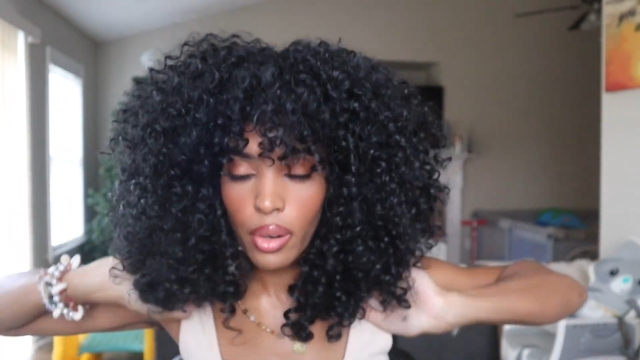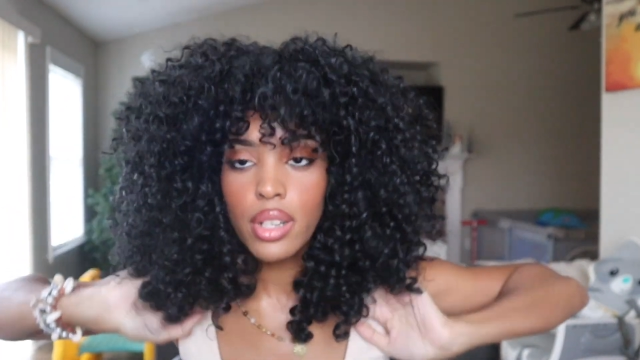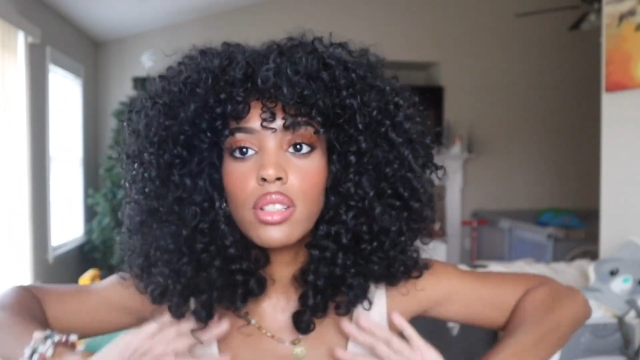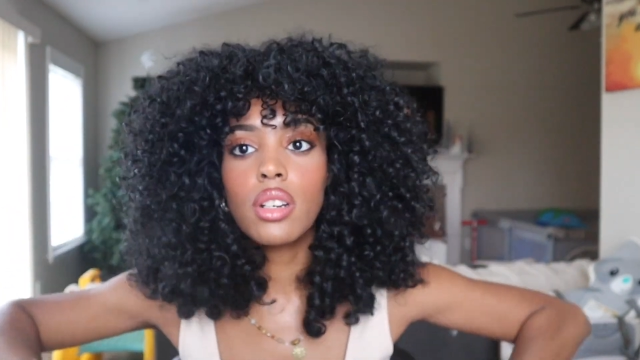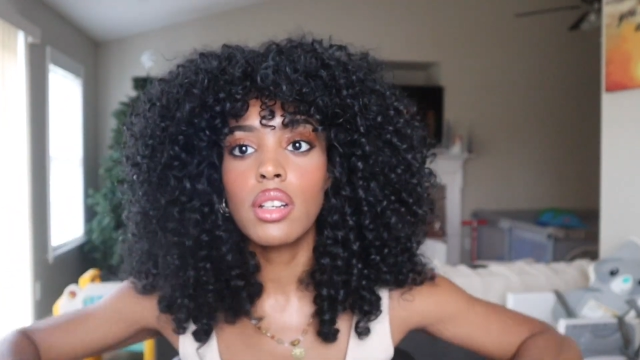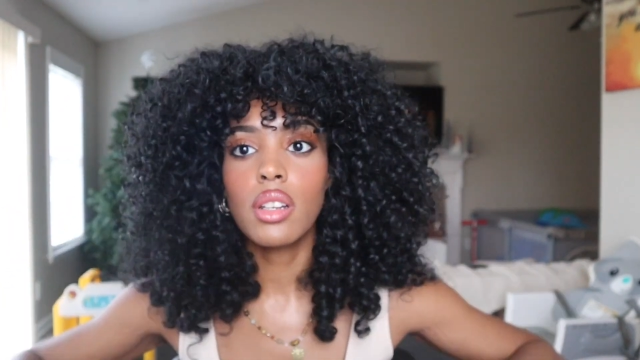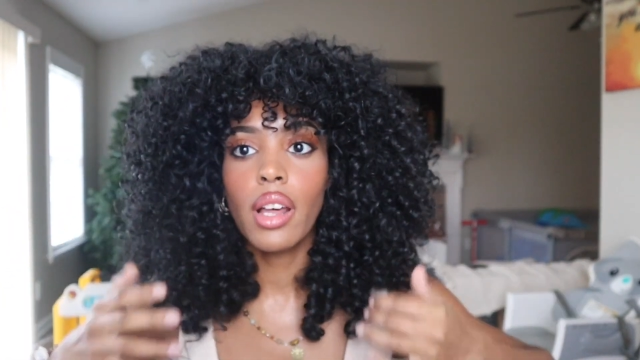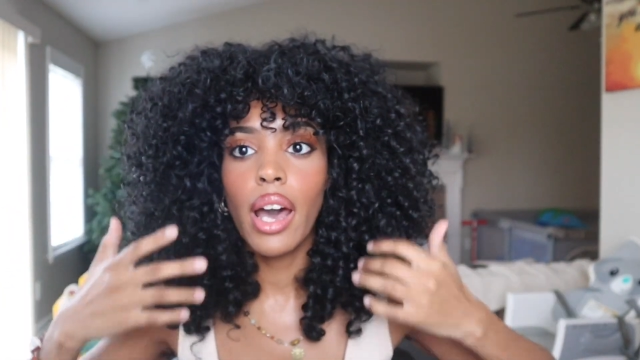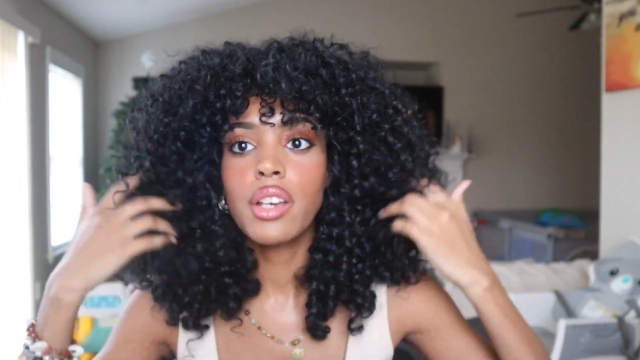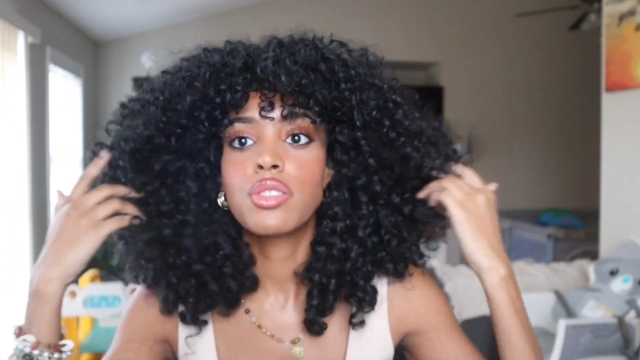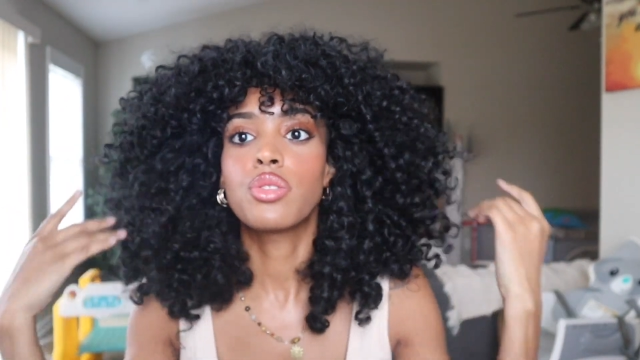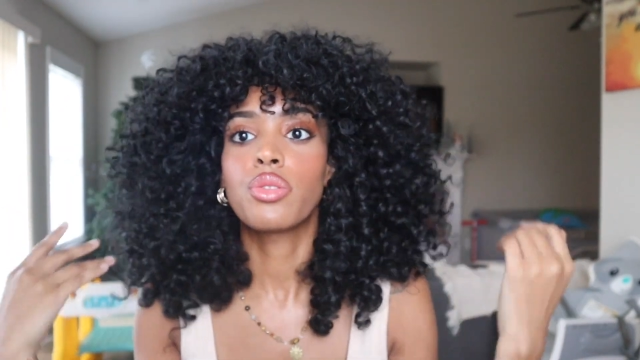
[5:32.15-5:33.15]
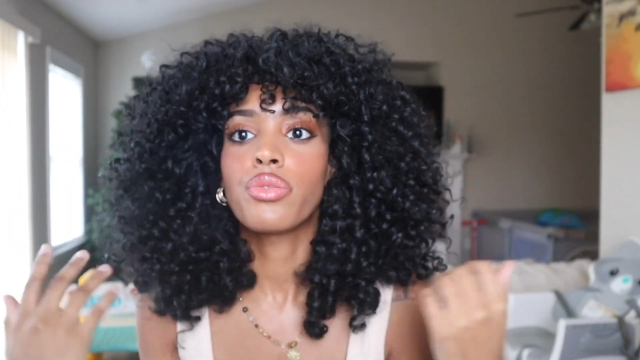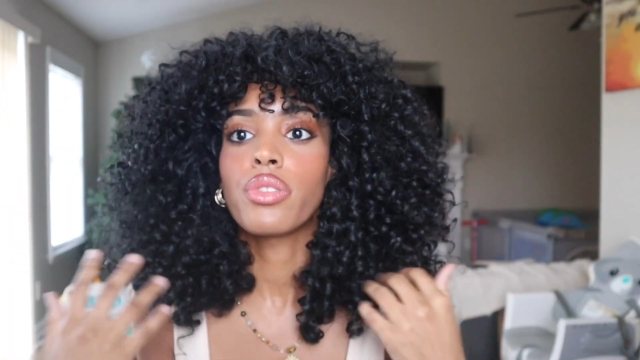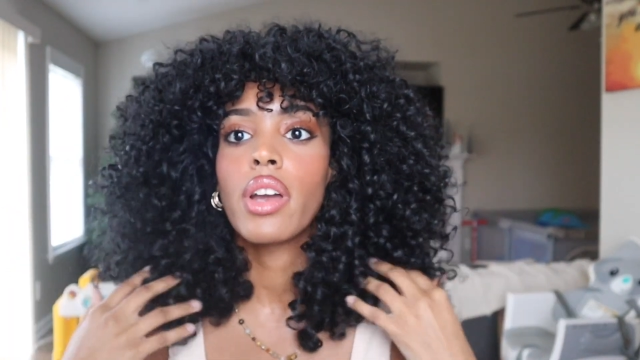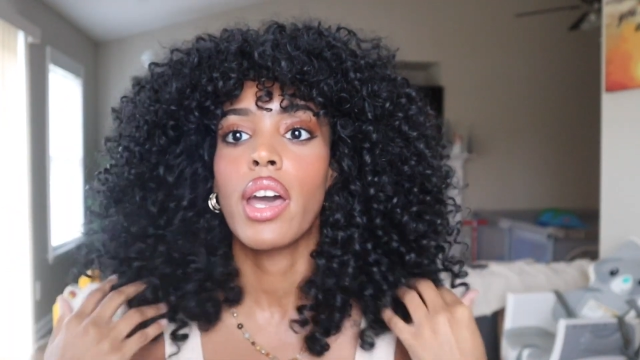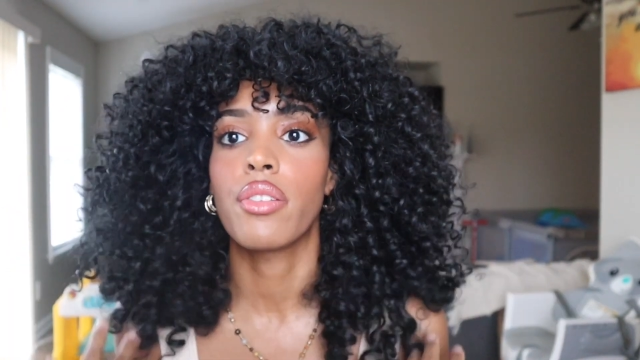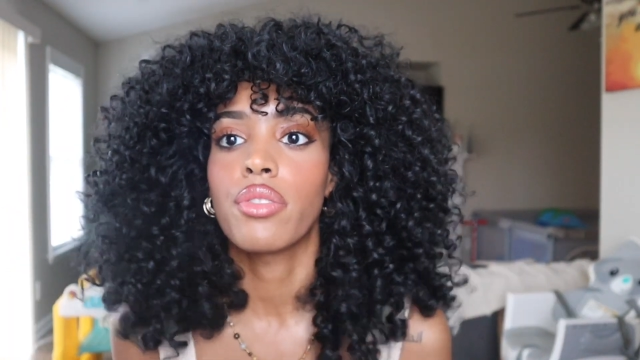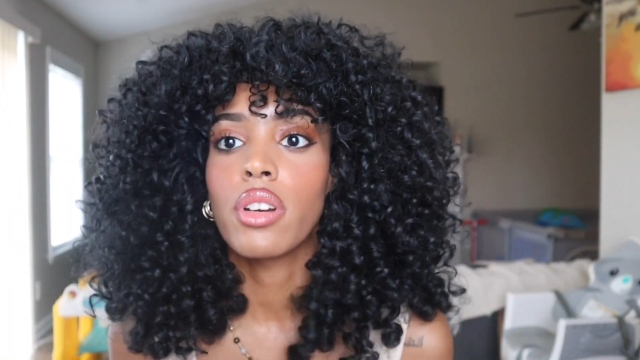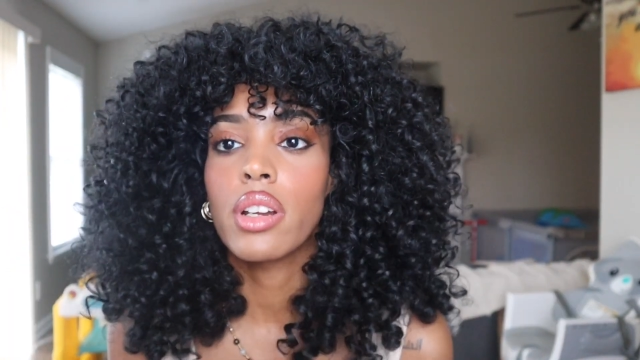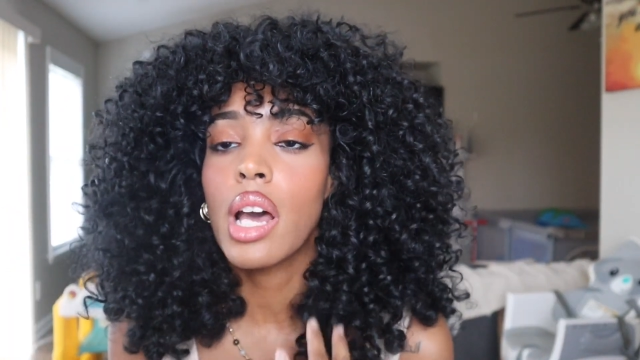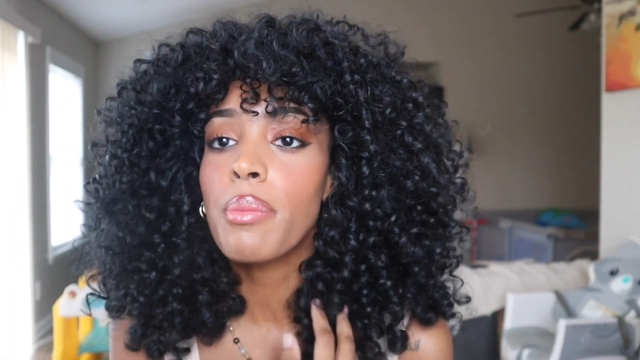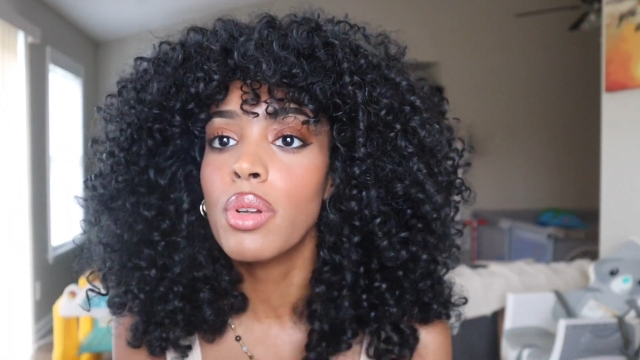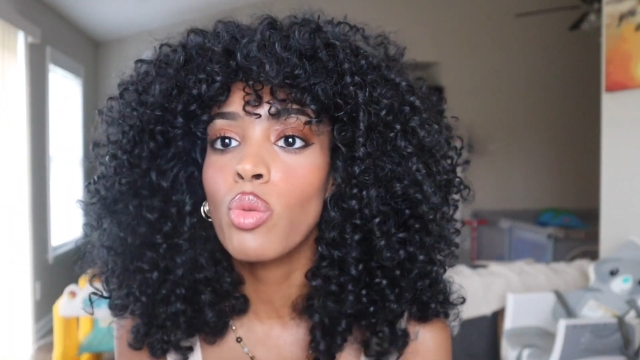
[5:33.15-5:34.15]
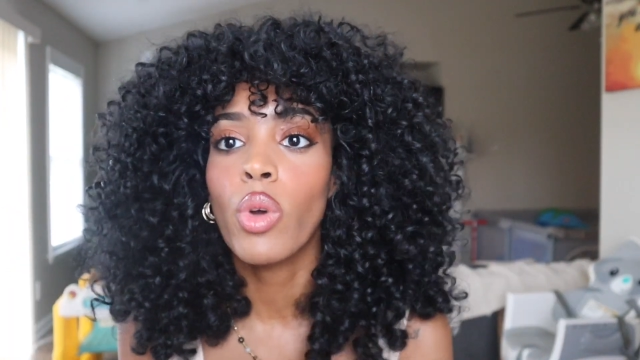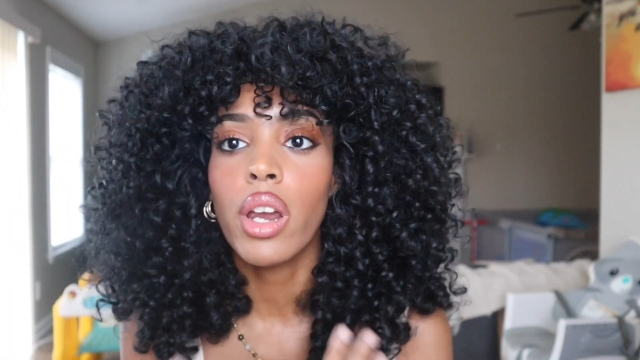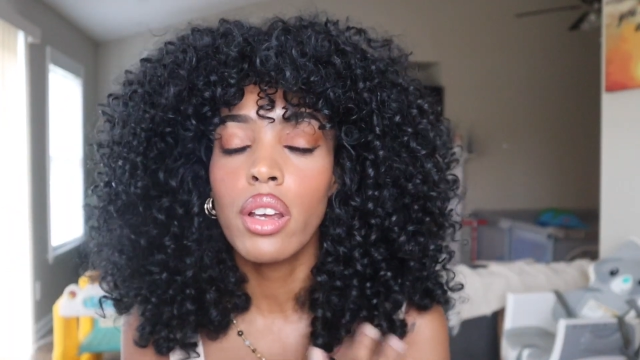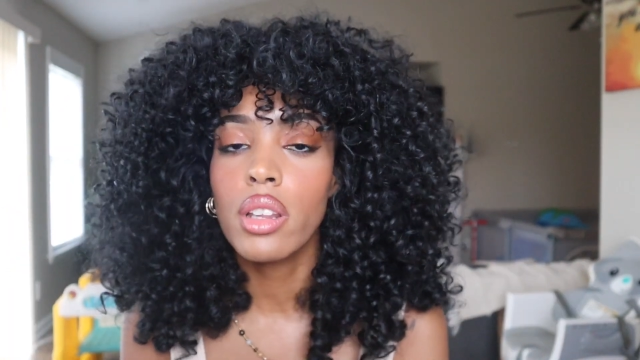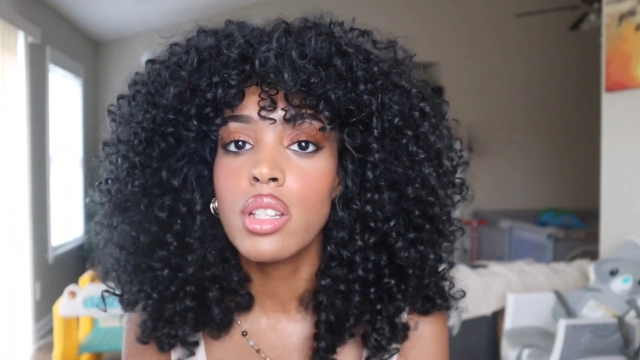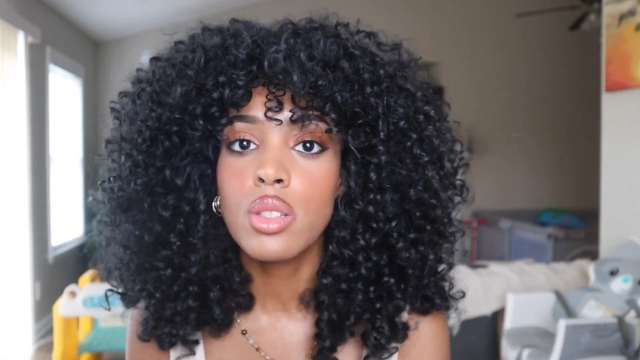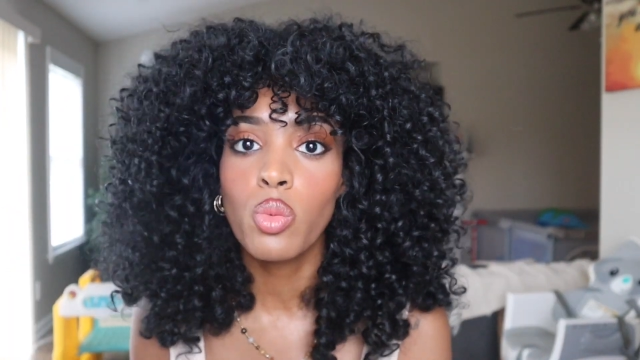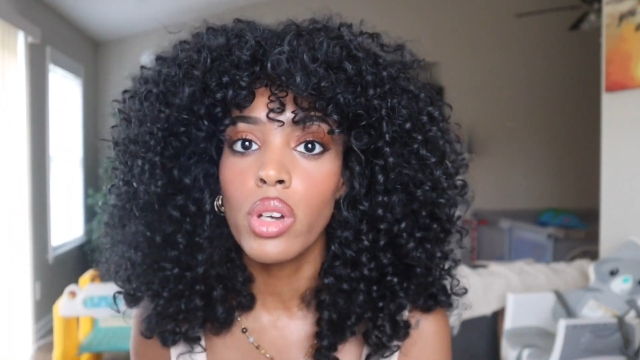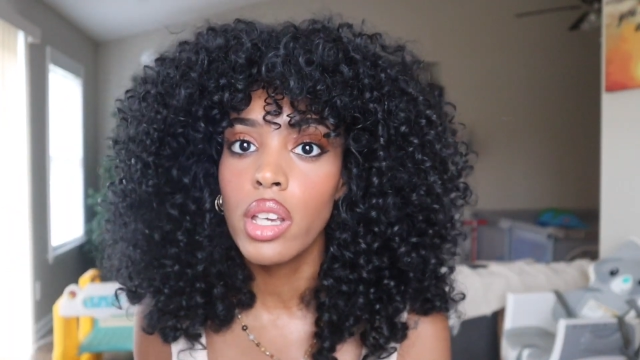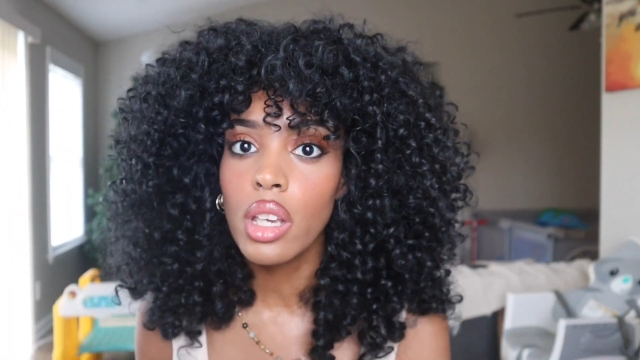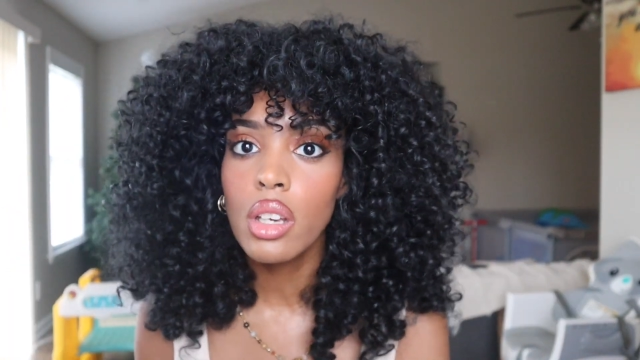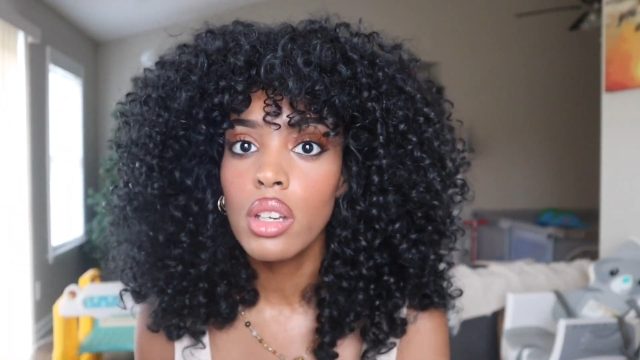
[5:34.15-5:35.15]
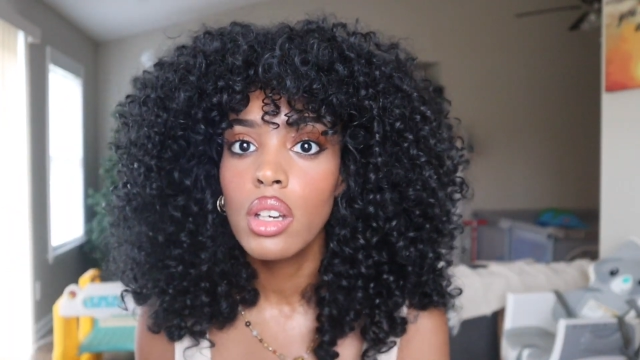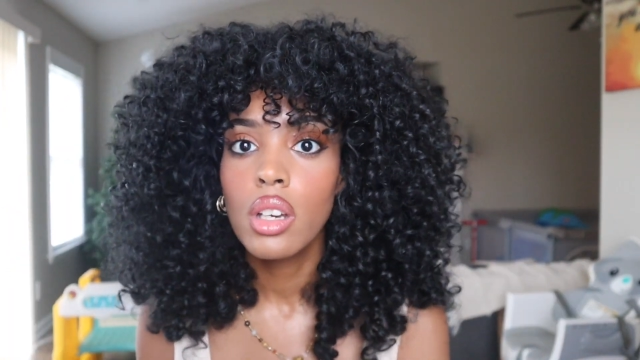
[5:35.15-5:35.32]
It's gonna last you forever. And I've been wearing this wig.